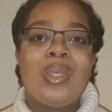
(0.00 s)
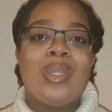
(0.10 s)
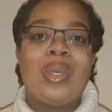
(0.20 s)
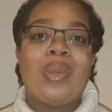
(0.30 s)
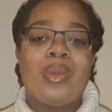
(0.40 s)
you
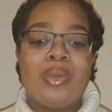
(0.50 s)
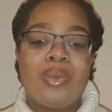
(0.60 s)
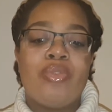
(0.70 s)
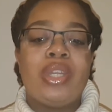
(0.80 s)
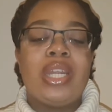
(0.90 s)
know,
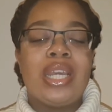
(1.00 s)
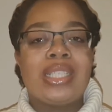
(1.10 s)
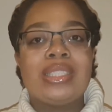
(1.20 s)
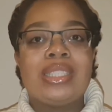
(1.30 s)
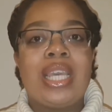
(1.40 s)
for the
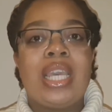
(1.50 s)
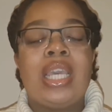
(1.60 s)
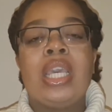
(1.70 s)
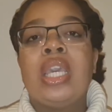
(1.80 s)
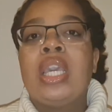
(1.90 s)
next day